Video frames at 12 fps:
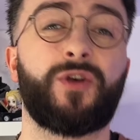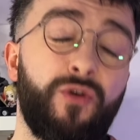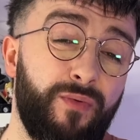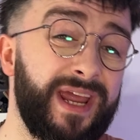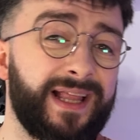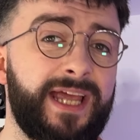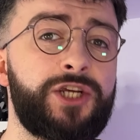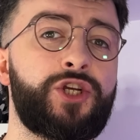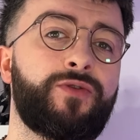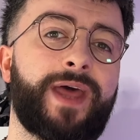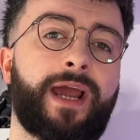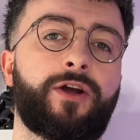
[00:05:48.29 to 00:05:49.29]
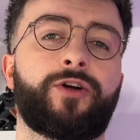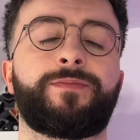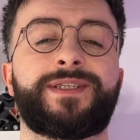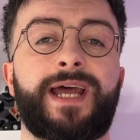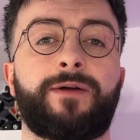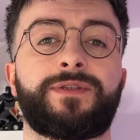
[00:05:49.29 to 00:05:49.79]
the real issue then
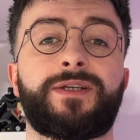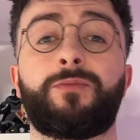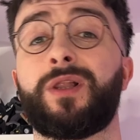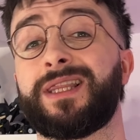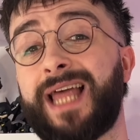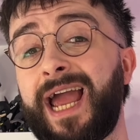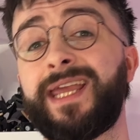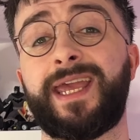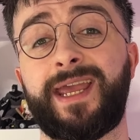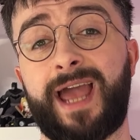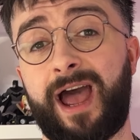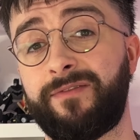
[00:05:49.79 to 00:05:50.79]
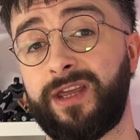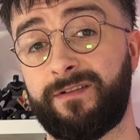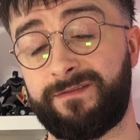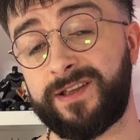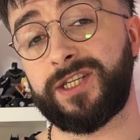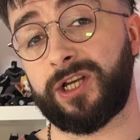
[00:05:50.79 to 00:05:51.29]
comes down to liking having a
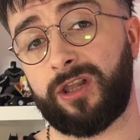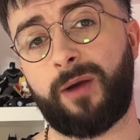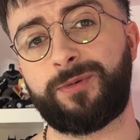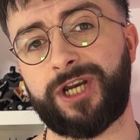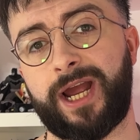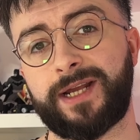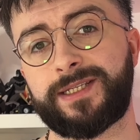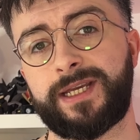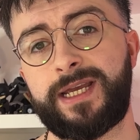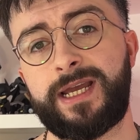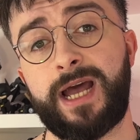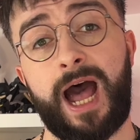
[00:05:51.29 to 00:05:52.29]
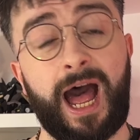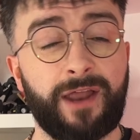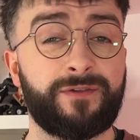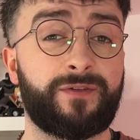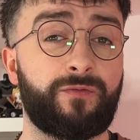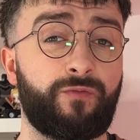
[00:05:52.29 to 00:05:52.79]
physical object
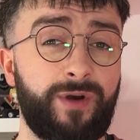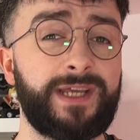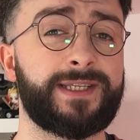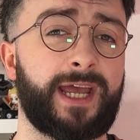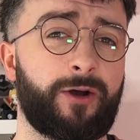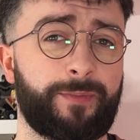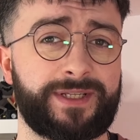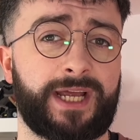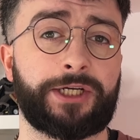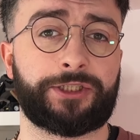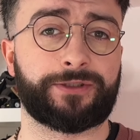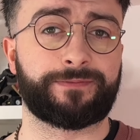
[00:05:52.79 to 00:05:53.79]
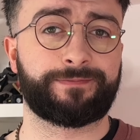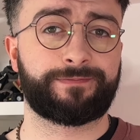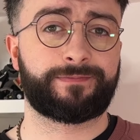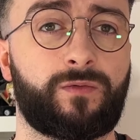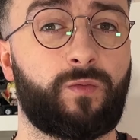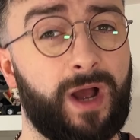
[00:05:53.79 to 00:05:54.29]
and resale potential.
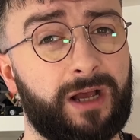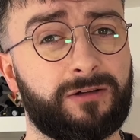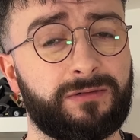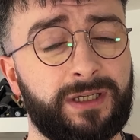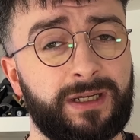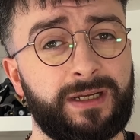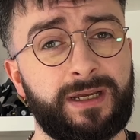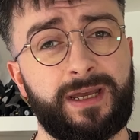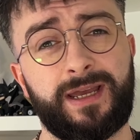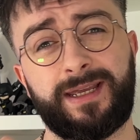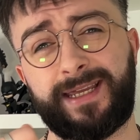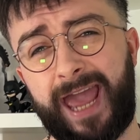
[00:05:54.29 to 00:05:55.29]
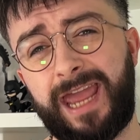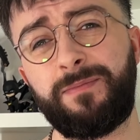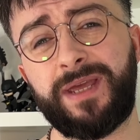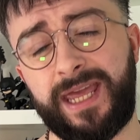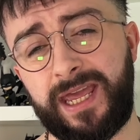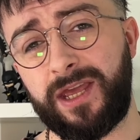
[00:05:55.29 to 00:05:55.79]
Well, game
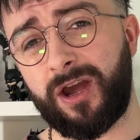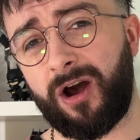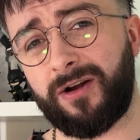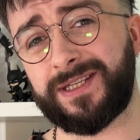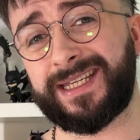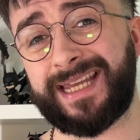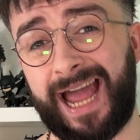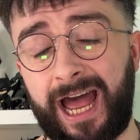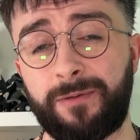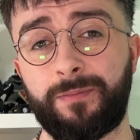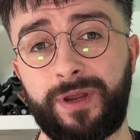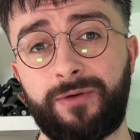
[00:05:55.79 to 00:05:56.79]
keycards can be